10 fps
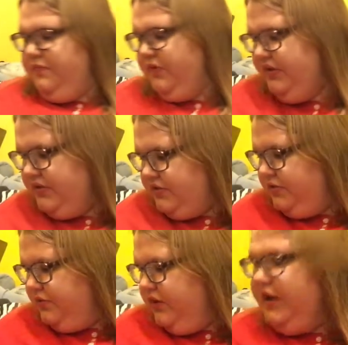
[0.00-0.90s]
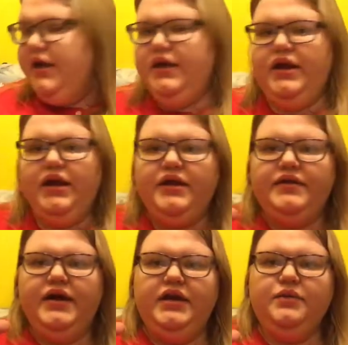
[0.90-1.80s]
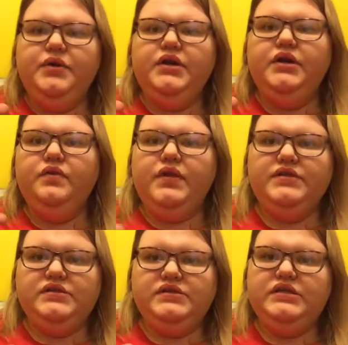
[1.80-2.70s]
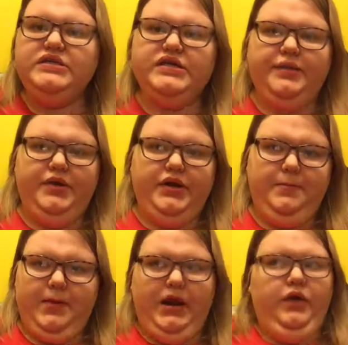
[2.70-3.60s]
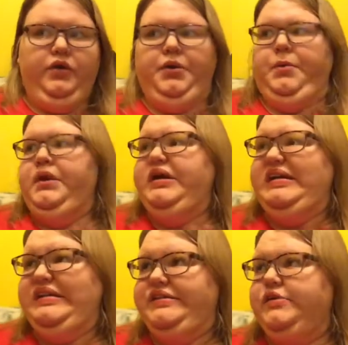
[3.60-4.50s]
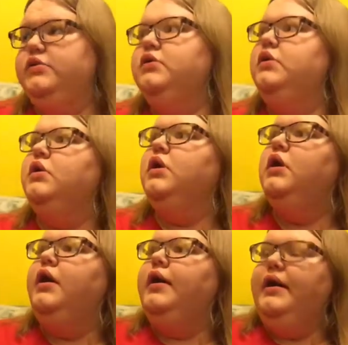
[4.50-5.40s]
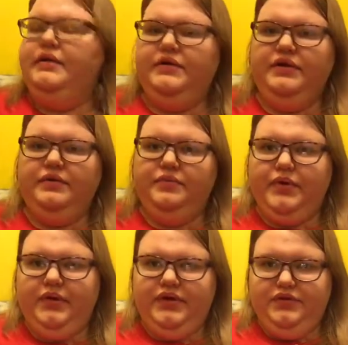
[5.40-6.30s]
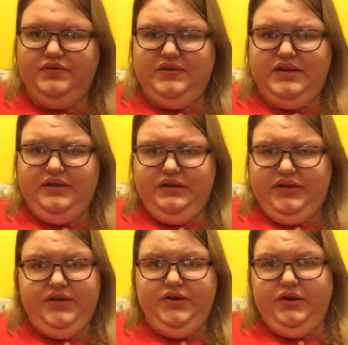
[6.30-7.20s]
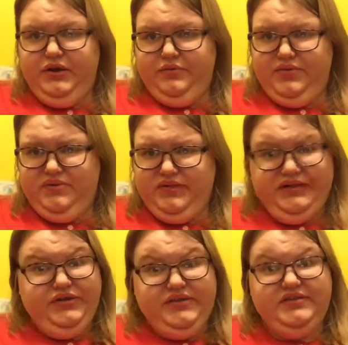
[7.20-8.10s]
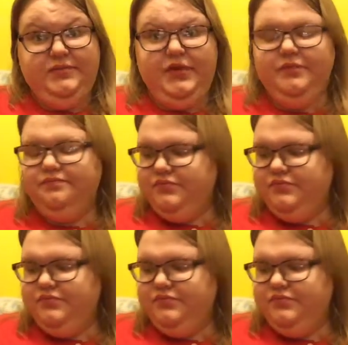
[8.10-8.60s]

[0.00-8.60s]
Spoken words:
will need to, and I got a tiny one that says tea time on it. I don't know where it is, so I don't know, I'll probably use that later on, like during the summer.